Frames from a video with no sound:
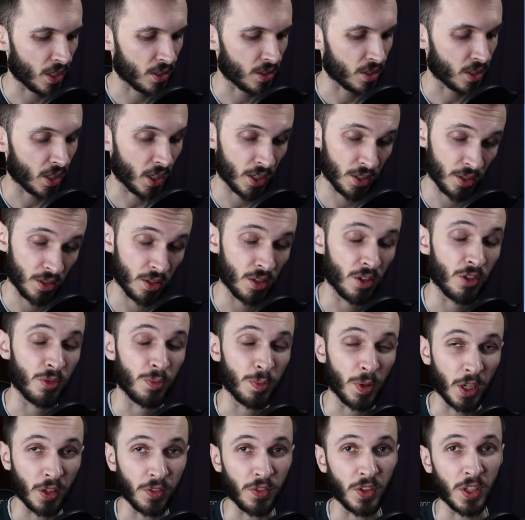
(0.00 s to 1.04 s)
a ton
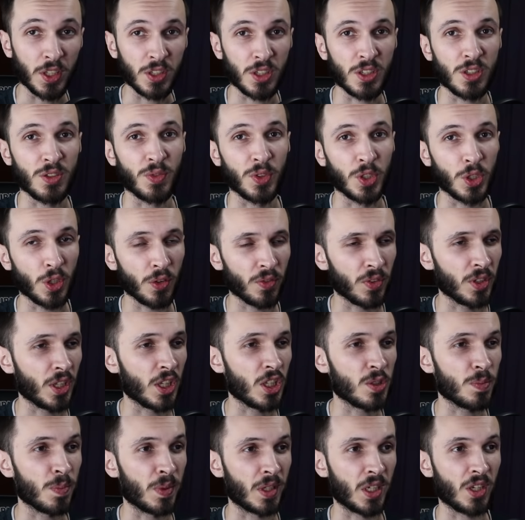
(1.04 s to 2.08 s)
of bug fixes for
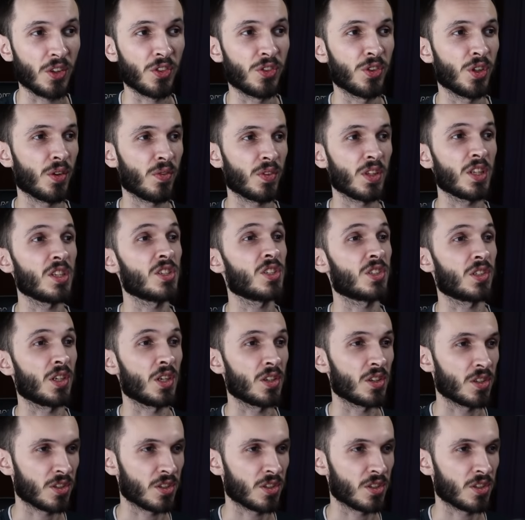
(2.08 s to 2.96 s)
Novelist because Novelist,